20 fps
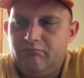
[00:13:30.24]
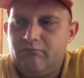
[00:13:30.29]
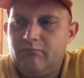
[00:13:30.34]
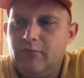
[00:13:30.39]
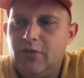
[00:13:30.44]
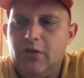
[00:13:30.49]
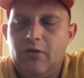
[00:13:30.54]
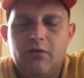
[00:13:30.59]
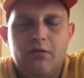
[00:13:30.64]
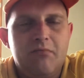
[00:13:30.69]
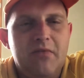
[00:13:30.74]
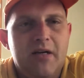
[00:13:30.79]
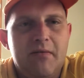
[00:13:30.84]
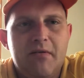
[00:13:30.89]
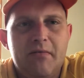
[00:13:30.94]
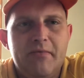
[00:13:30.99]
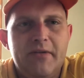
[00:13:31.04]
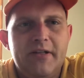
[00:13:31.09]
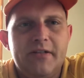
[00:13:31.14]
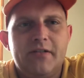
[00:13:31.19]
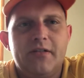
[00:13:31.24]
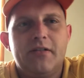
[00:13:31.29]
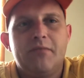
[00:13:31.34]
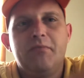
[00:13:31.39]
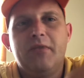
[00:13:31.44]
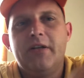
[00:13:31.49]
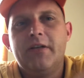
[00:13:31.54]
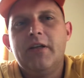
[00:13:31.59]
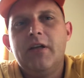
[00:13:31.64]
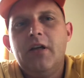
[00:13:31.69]
go on about my business.
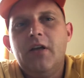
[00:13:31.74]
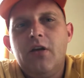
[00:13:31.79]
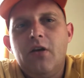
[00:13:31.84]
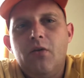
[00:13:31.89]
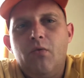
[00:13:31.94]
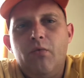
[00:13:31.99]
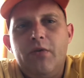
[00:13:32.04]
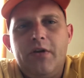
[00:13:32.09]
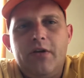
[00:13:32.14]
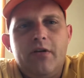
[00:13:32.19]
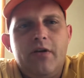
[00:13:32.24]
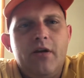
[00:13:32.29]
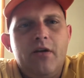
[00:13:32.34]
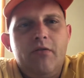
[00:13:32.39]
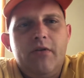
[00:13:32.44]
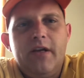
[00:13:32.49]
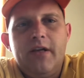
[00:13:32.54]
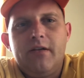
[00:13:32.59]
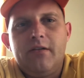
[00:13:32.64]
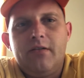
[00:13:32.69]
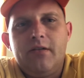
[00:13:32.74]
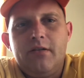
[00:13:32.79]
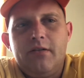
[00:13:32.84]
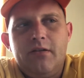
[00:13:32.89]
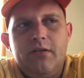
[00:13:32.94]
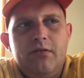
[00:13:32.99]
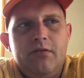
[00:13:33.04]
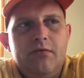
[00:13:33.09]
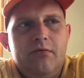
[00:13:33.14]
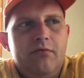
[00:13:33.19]
But when you go in to
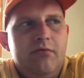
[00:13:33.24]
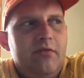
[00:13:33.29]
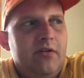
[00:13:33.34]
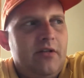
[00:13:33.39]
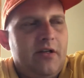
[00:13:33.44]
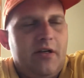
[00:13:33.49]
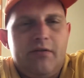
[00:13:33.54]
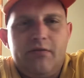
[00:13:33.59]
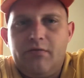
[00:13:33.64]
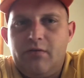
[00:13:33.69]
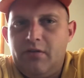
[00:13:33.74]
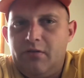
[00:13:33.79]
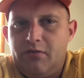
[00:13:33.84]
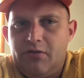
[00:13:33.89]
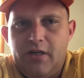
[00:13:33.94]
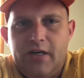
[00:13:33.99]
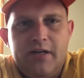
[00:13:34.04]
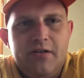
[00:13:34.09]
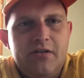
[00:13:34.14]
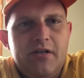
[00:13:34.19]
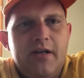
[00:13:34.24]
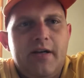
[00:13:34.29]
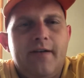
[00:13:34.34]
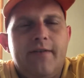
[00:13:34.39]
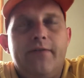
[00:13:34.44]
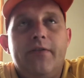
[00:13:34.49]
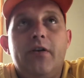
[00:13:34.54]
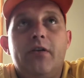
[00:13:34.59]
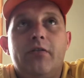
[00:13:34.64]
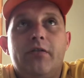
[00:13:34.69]
do, to change the air
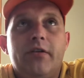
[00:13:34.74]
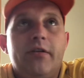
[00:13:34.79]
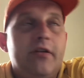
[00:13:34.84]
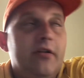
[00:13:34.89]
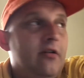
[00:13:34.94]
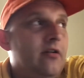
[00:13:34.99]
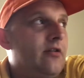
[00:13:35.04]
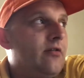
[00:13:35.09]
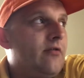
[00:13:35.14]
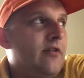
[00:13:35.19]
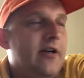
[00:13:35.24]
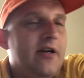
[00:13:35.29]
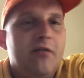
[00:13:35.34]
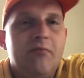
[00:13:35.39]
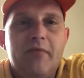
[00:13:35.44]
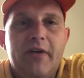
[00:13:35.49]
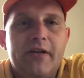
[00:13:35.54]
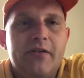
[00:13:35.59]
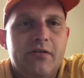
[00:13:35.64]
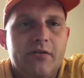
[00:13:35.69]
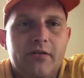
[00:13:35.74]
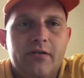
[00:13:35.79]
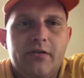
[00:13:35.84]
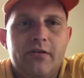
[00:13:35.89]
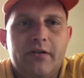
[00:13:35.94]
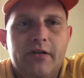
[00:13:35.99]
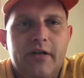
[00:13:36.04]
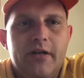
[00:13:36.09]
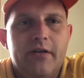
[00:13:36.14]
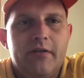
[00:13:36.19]
filter, you look around, make sure,
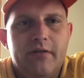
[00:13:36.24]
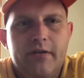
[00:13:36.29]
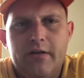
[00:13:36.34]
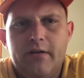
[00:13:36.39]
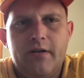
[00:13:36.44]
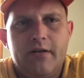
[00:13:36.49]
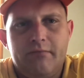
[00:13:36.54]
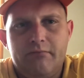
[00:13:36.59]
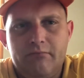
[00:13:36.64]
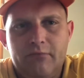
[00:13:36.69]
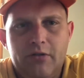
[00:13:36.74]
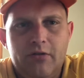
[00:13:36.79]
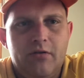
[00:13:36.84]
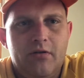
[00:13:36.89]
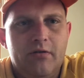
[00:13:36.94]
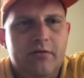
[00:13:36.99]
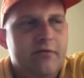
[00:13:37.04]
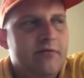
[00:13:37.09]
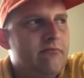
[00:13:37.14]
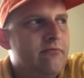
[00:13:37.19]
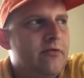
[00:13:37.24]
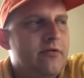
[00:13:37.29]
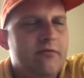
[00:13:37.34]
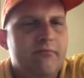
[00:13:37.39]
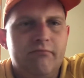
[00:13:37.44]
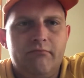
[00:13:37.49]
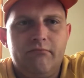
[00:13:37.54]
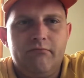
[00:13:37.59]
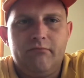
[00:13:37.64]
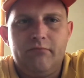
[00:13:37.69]
they're not growing,
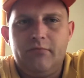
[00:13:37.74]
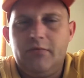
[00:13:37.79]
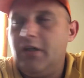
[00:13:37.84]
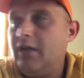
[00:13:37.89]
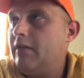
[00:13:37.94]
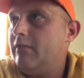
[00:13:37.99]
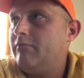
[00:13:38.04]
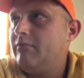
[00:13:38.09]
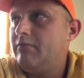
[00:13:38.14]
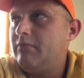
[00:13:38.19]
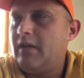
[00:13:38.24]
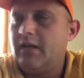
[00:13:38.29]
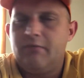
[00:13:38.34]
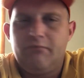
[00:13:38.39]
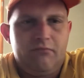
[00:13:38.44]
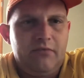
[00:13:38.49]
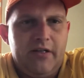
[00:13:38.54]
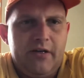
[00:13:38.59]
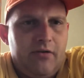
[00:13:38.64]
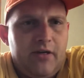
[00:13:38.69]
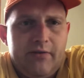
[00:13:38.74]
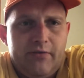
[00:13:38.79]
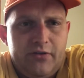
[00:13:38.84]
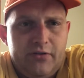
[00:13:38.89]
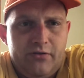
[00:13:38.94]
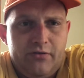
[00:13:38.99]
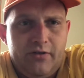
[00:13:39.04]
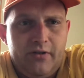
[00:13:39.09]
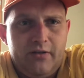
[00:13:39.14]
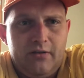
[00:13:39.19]
they don't have a
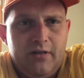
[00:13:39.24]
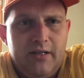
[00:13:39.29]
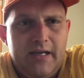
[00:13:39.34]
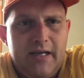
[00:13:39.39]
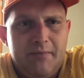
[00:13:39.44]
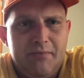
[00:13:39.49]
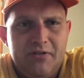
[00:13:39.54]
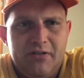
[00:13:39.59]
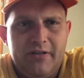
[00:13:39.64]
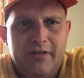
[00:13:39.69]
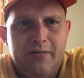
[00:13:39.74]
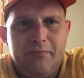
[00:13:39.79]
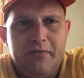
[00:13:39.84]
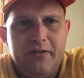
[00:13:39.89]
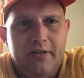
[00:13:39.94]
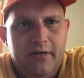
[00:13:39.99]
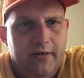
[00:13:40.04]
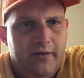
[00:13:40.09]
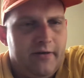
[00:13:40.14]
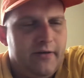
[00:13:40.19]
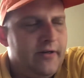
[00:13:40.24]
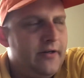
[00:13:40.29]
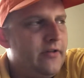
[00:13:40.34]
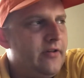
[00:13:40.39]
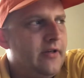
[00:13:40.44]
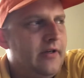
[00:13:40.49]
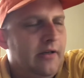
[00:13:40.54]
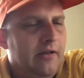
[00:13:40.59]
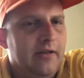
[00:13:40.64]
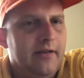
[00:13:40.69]
drug lab set up in there or
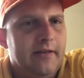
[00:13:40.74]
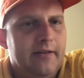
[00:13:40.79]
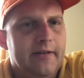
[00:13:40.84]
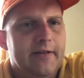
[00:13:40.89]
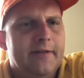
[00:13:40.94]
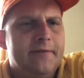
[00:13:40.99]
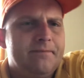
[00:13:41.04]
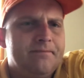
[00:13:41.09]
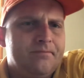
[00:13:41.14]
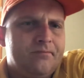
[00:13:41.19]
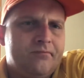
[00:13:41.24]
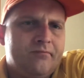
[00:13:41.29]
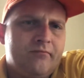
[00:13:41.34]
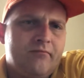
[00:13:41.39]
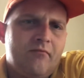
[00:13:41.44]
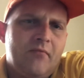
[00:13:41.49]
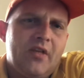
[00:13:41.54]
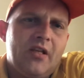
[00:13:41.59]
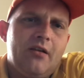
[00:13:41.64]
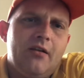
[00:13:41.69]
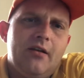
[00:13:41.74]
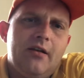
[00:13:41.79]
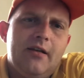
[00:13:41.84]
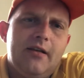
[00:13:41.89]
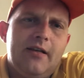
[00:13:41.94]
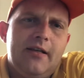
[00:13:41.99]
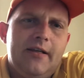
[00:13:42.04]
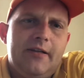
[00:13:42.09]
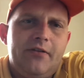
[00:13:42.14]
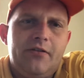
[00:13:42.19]
anything like that.
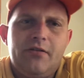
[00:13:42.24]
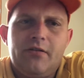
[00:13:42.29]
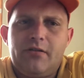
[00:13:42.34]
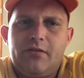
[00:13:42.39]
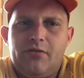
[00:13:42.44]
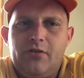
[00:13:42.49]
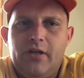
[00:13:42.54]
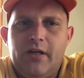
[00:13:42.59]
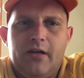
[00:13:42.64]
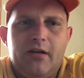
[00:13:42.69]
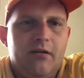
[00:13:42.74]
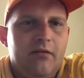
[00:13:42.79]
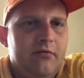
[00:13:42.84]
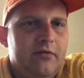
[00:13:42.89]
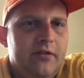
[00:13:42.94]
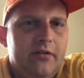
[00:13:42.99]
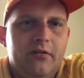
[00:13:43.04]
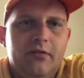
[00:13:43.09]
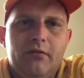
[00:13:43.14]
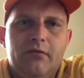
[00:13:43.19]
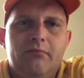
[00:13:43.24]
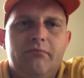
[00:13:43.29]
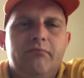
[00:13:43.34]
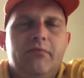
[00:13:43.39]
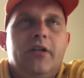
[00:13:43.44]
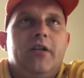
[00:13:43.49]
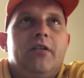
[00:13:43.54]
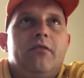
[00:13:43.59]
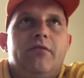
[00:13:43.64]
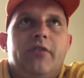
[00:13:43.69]
And you just check all your
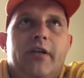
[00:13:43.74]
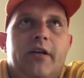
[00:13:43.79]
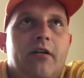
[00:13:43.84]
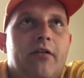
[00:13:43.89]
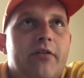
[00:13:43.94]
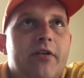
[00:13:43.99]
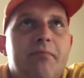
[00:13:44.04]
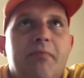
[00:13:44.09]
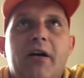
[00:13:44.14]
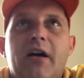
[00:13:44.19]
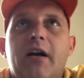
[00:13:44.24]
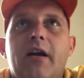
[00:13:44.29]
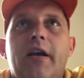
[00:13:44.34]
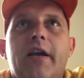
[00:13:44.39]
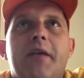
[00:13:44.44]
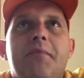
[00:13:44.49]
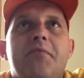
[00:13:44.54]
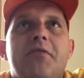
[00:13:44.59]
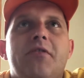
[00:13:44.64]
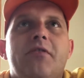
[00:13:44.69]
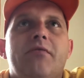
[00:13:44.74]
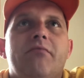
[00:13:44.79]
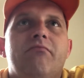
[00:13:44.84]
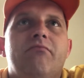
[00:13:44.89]
check all your pipes,